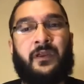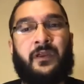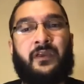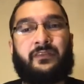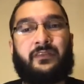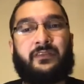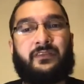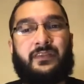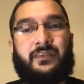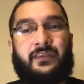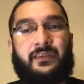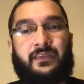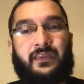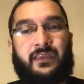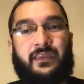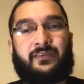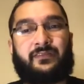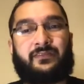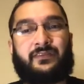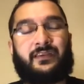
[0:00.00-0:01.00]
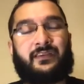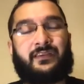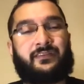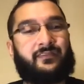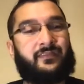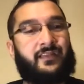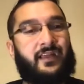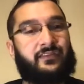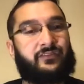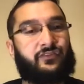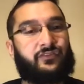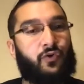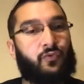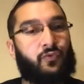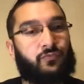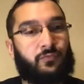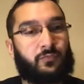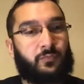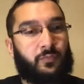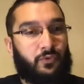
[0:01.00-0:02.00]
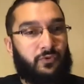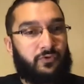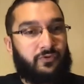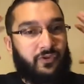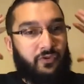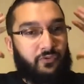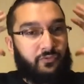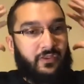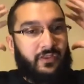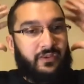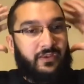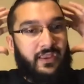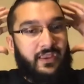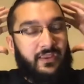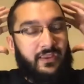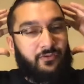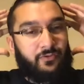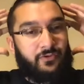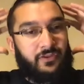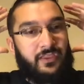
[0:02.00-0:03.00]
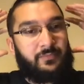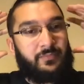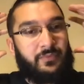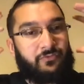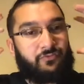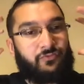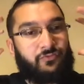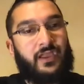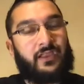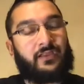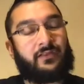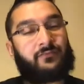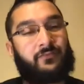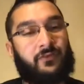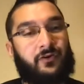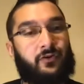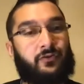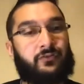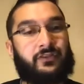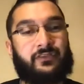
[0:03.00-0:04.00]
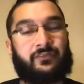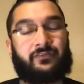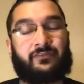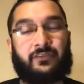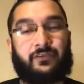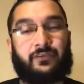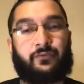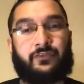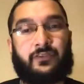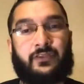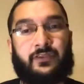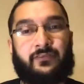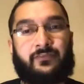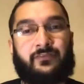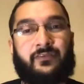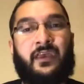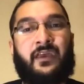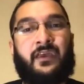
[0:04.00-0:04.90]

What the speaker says: The thing is that it's not to overburden you that, hey, you're keeping track of all these little things.